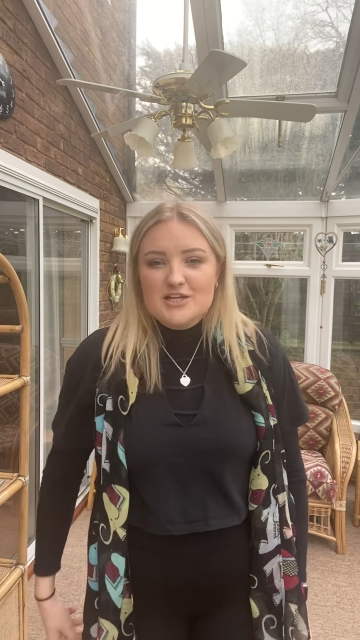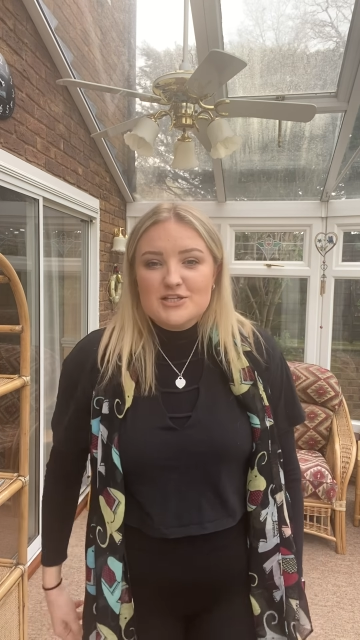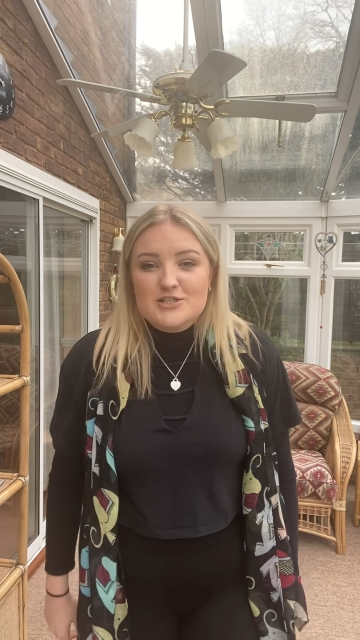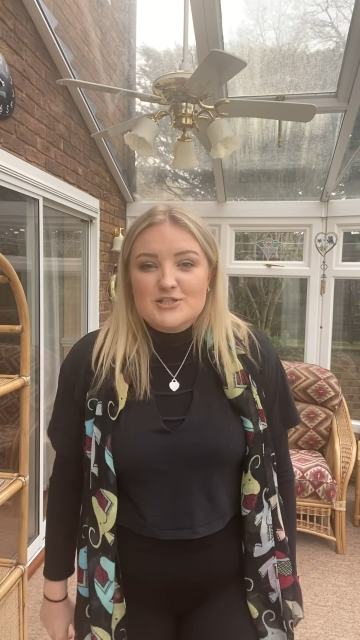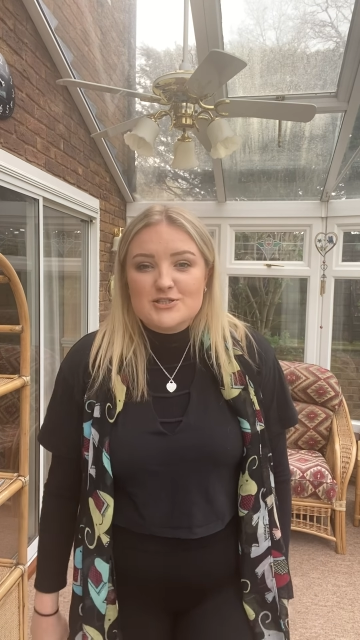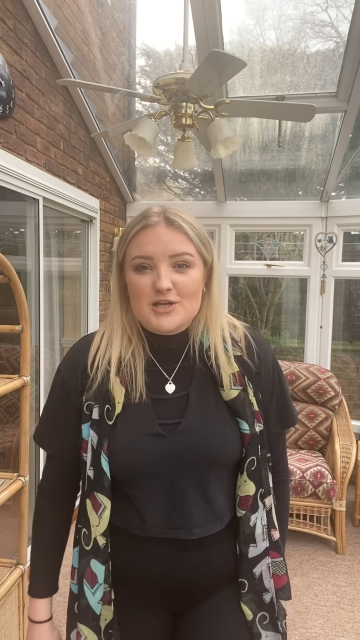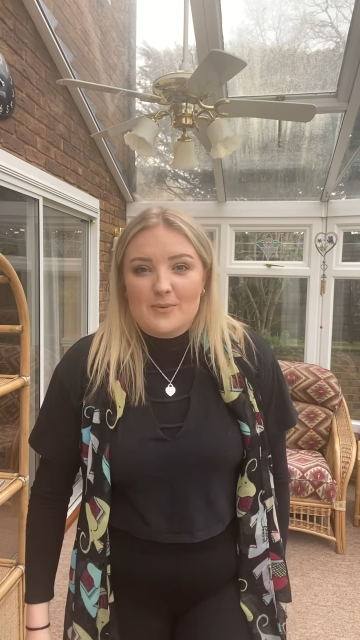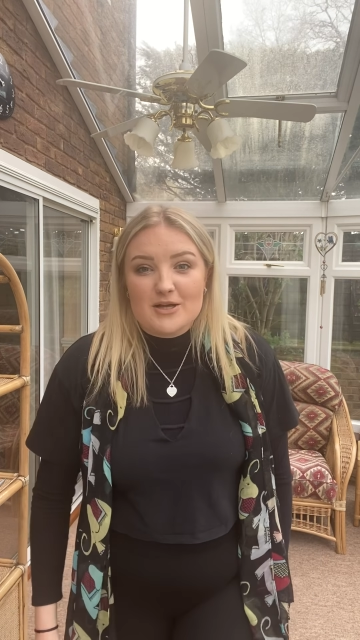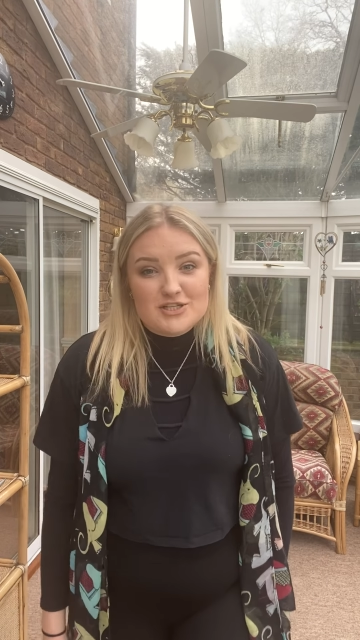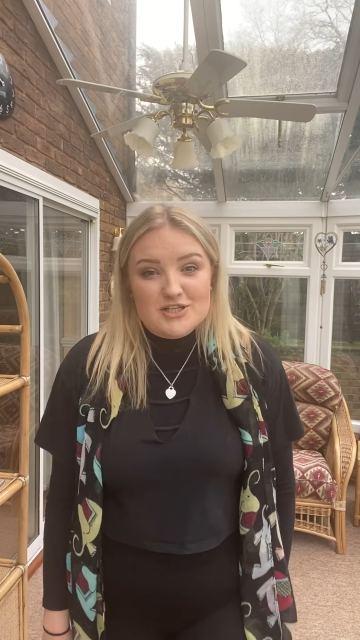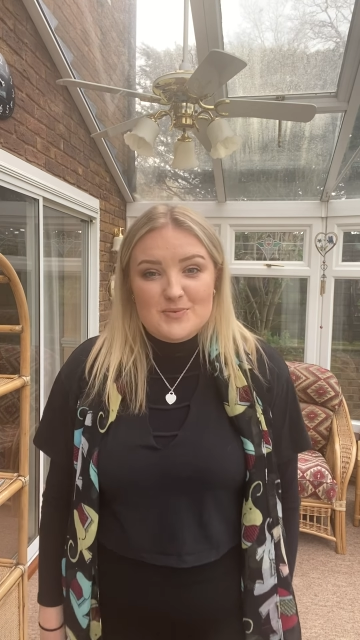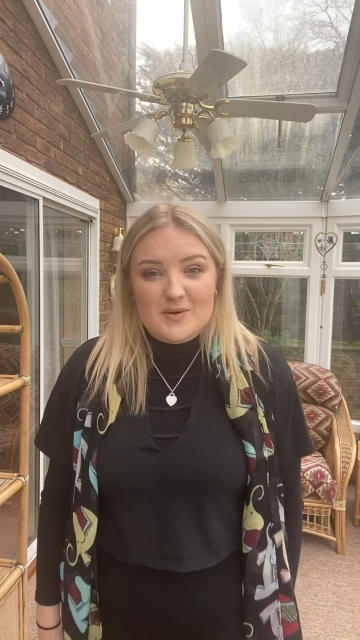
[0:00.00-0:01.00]
So I
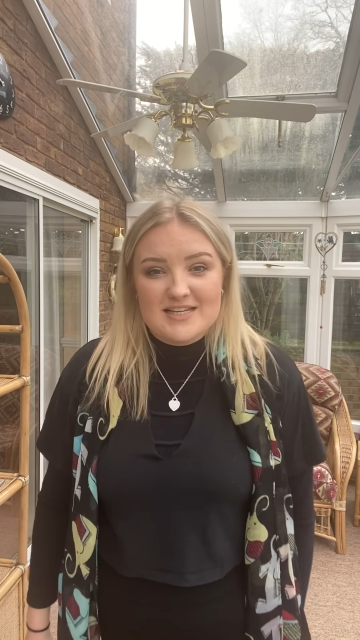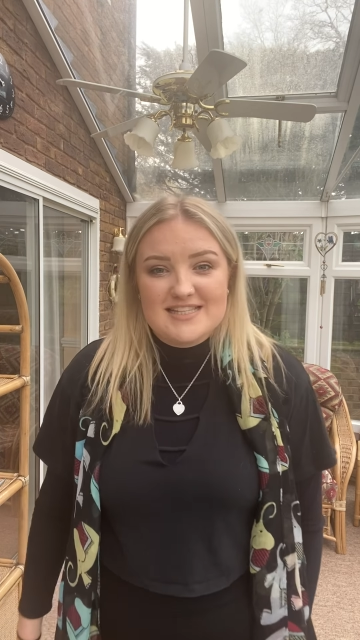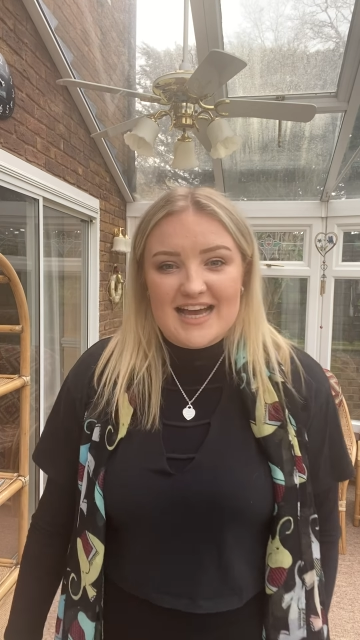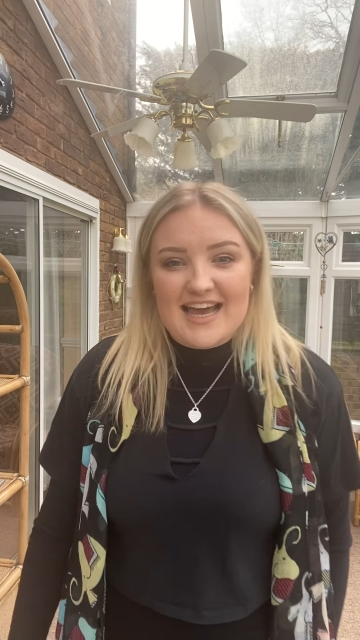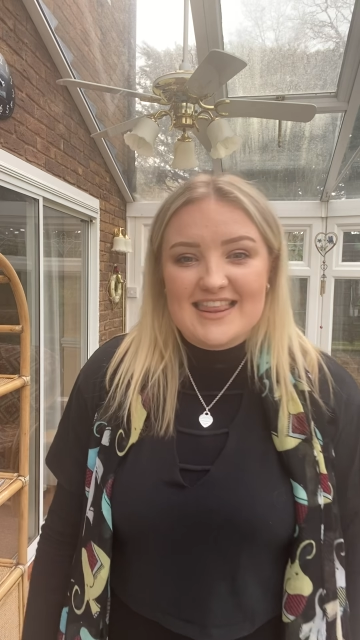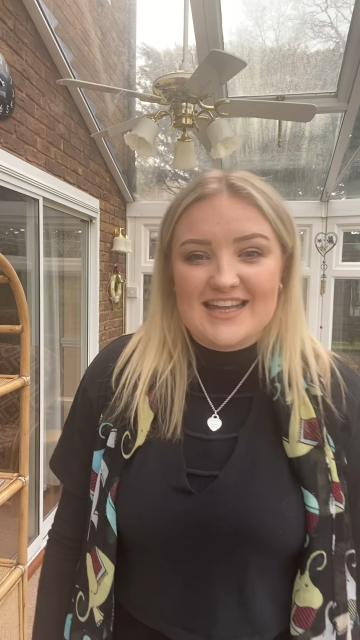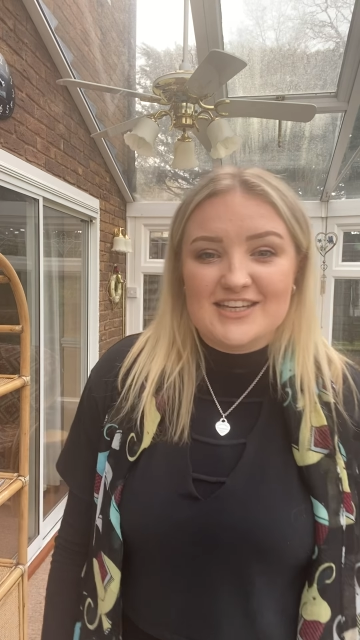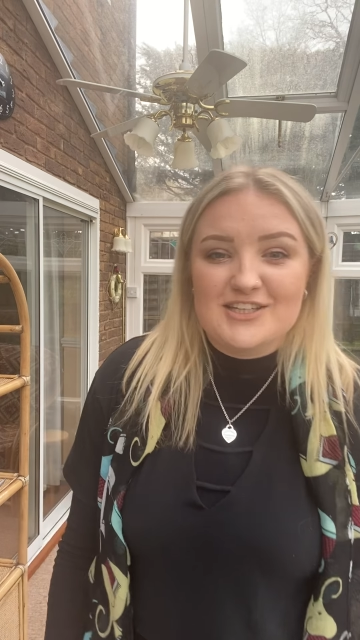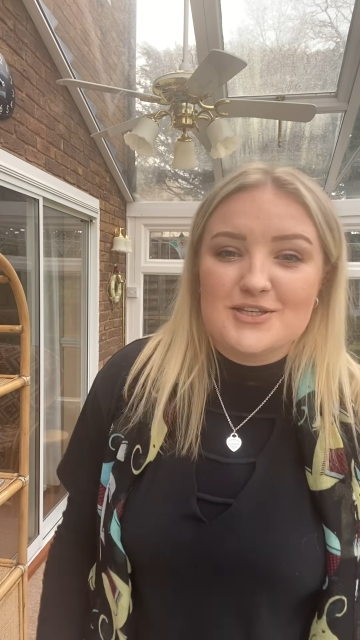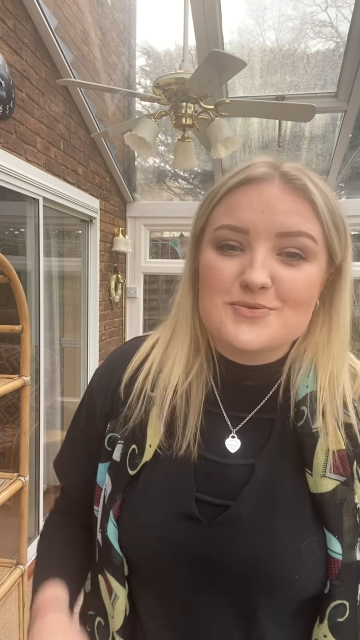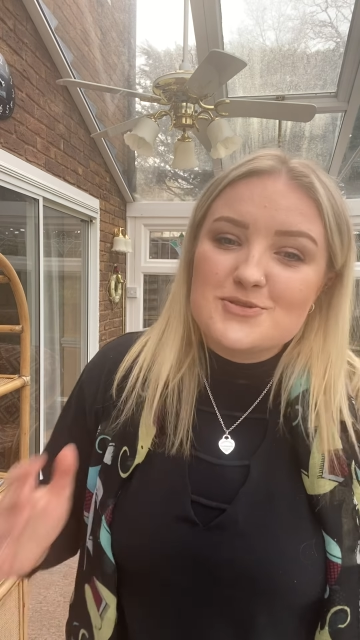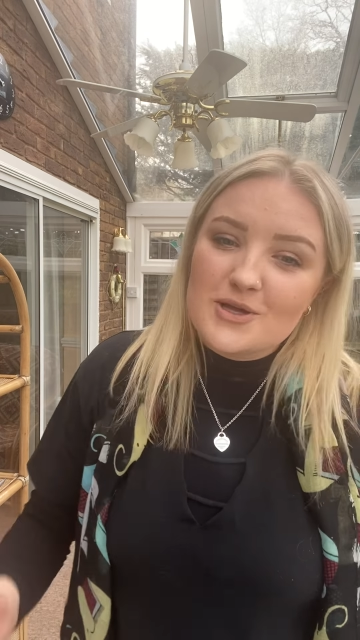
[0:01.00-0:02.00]
just want to say thank
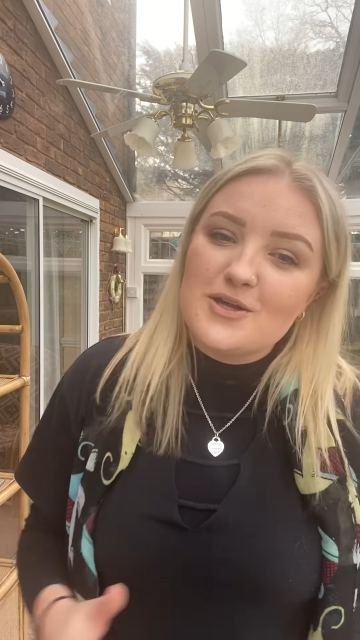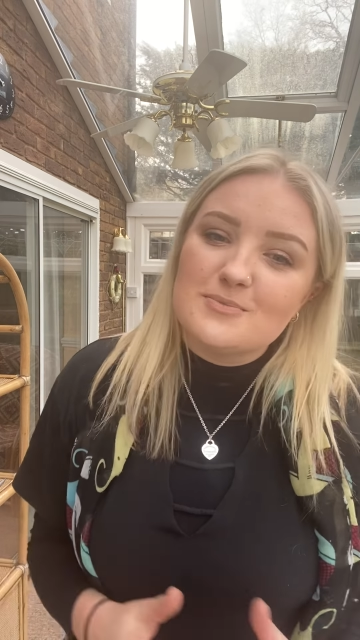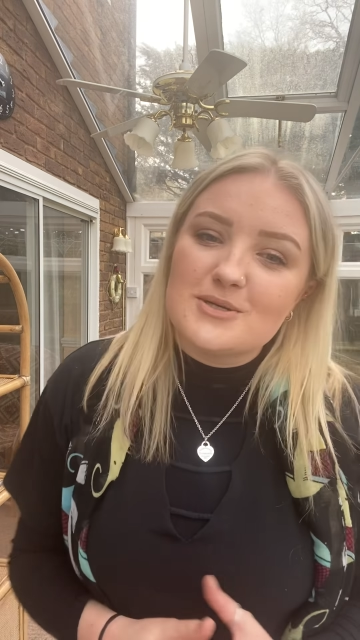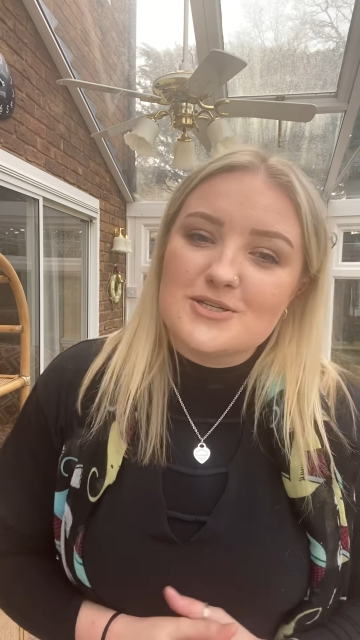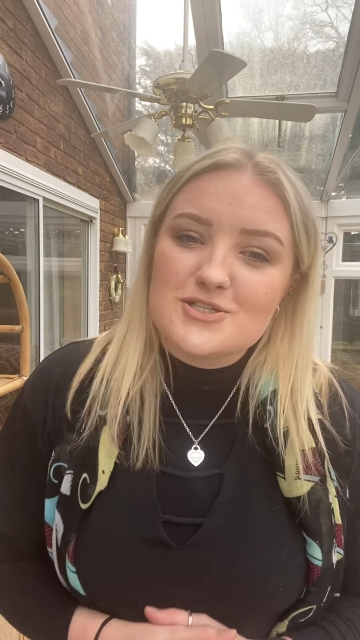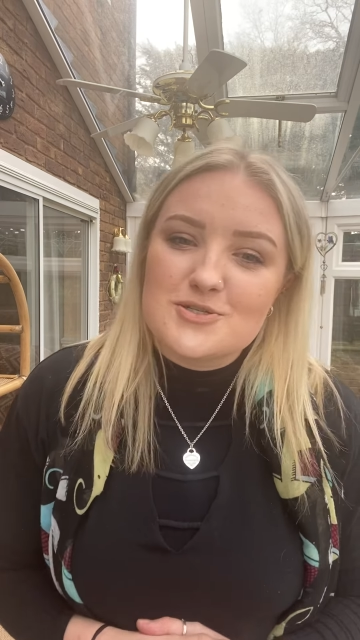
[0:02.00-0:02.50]
you so much